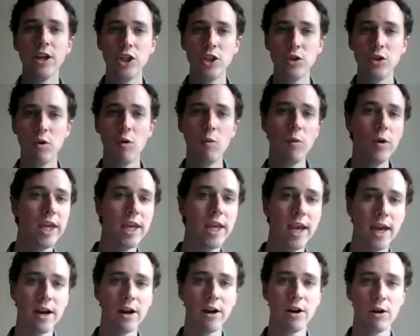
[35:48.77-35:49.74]
do what we
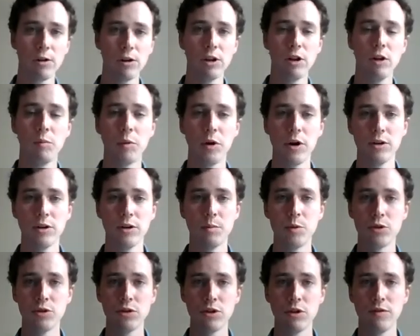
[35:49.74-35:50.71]
can in our little part to
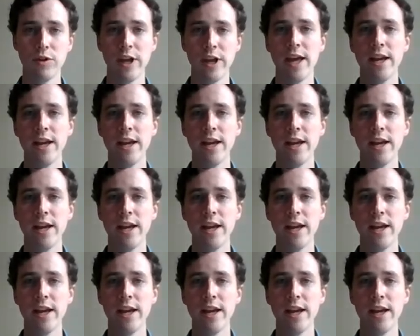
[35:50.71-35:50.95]
preserve it.